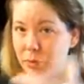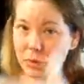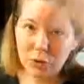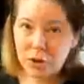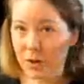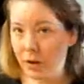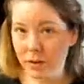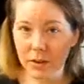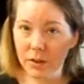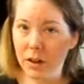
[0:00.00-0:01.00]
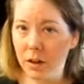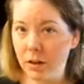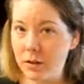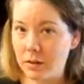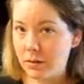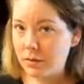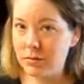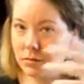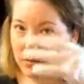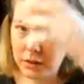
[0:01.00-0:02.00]
blooch it all in there
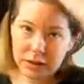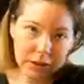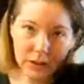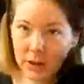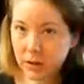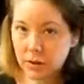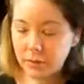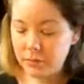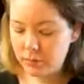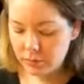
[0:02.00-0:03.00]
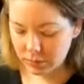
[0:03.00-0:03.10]
and, you know,